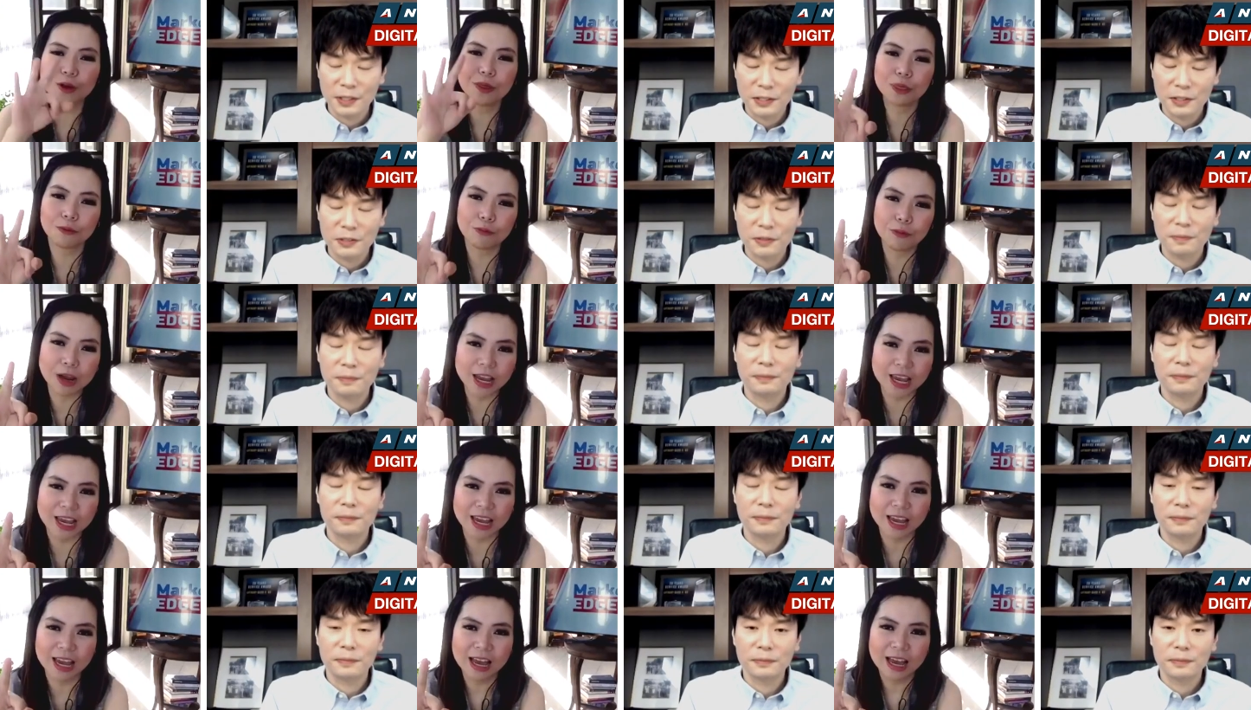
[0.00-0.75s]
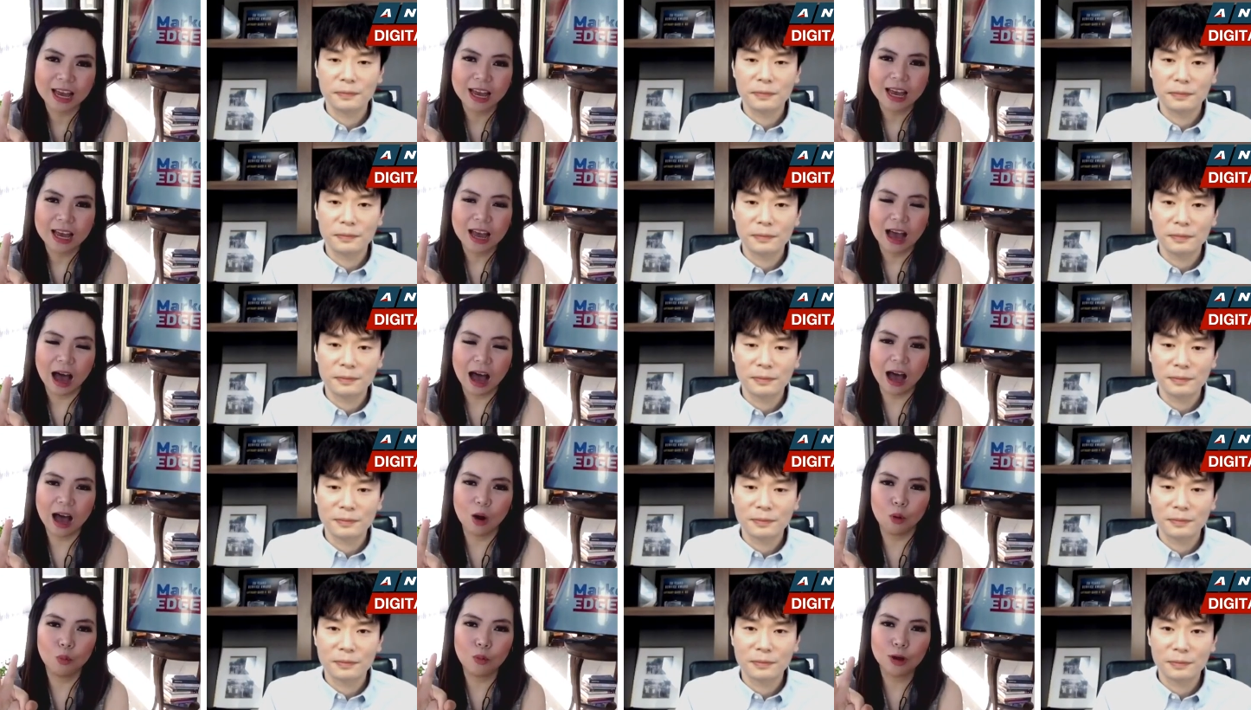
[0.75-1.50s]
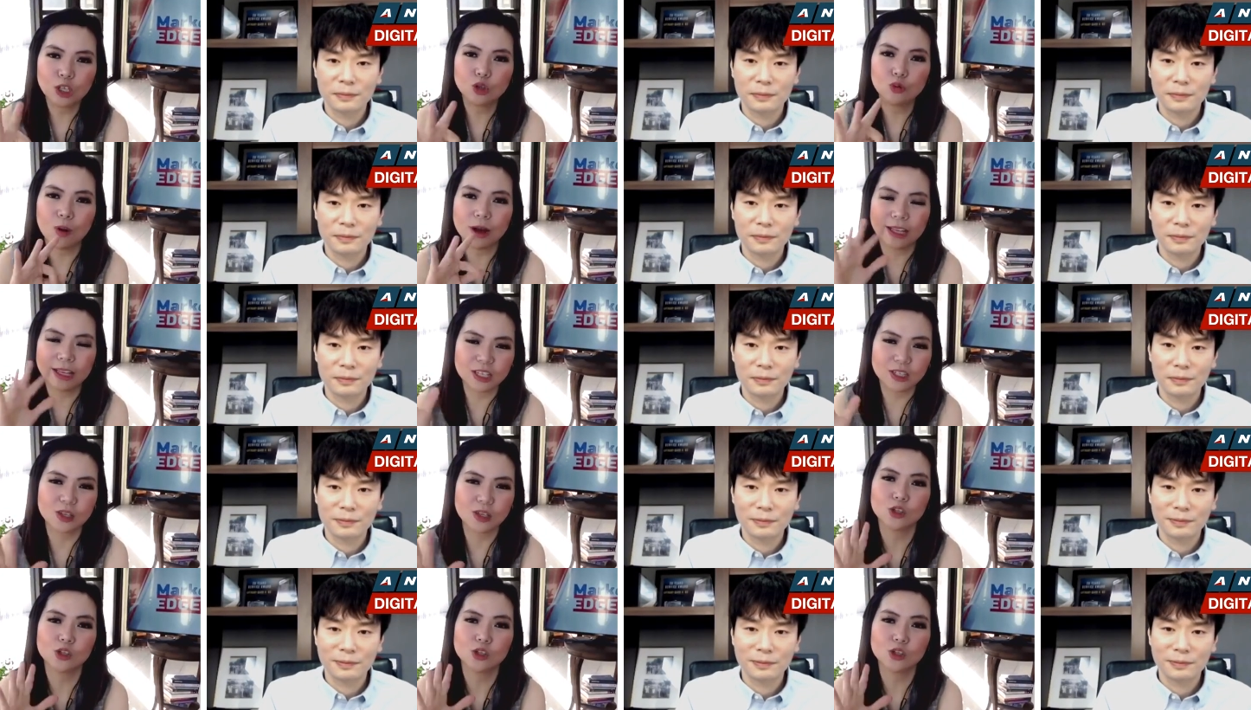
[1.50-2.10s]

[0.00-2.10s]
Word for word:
Speaker 1: three, uh, which one is the